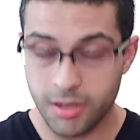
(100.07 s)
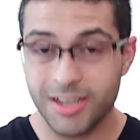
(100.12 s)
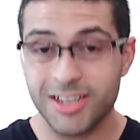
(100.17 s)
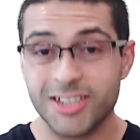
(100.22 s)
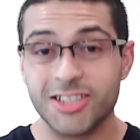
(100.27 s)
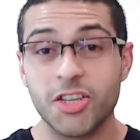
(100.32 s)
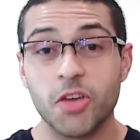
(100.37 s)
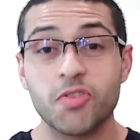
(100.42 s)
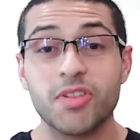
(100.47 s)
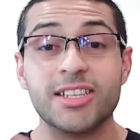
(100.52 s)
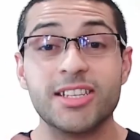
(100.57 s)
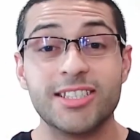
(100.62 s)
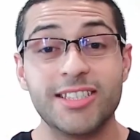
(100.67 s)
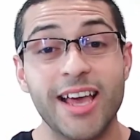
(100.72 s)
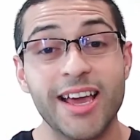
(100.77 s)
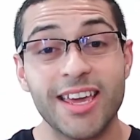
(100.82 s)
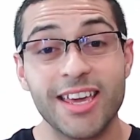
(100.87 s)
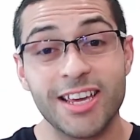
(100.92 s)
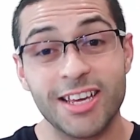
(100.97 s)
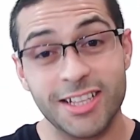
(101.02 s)
So the
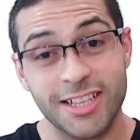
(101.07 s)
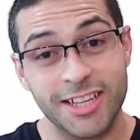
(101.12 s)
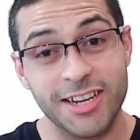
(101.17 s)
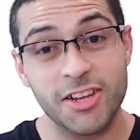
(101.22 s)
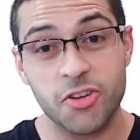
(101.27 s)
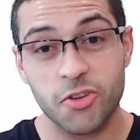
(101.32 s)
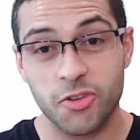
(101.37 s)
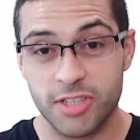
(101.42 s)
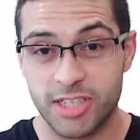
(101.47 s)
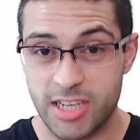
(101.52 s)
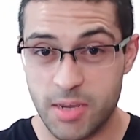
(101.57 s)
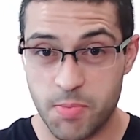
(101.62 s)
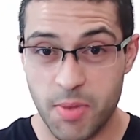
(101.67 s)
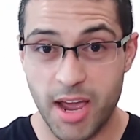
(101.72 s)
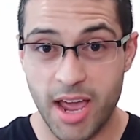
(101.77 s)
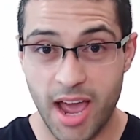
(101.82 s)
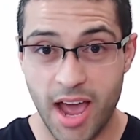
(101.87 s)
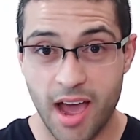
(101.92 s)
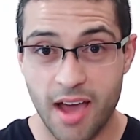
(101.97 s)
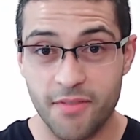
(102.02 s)
second clinical tip I
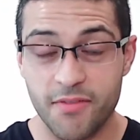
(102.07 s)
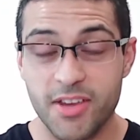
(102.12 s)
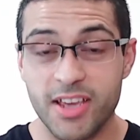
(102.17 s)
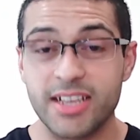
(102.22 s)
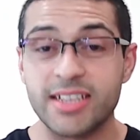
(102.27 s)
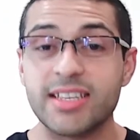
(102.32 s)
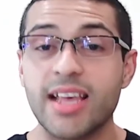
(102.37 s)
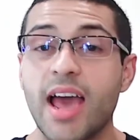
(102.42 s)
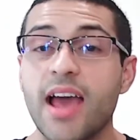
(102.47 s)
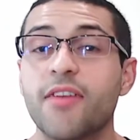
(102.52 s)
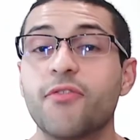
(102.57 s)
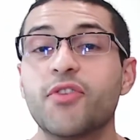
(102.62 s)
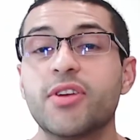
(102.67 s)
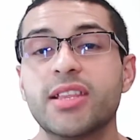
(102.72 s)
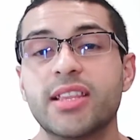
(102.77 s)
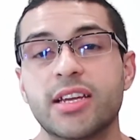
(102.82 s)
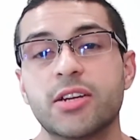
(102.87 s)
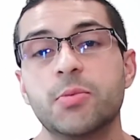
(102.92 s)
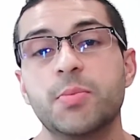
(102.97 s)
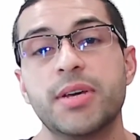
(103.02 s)
have is every
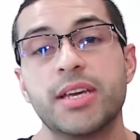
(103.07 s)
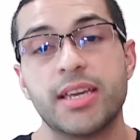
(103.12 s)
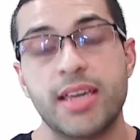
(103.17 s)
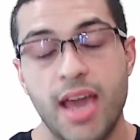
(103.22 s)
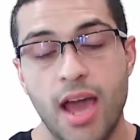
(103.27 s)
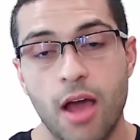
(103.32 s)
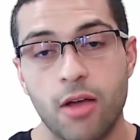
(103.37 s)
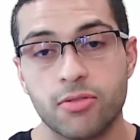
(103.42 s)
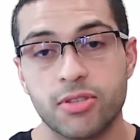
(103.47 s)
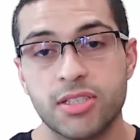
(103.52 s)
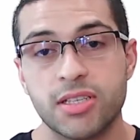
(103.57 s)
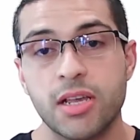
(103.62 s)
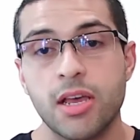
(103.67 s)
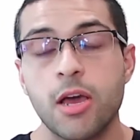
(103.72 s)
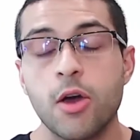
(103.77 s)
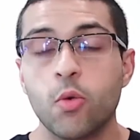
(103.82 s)
little bit counts.